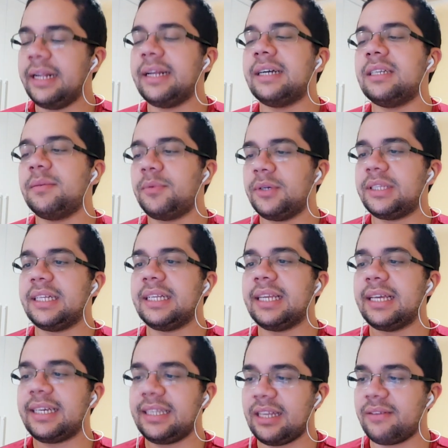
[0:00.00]
She's gonna pretend
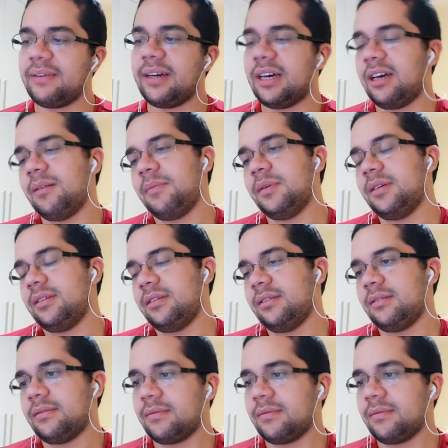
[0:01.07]
like it never happened.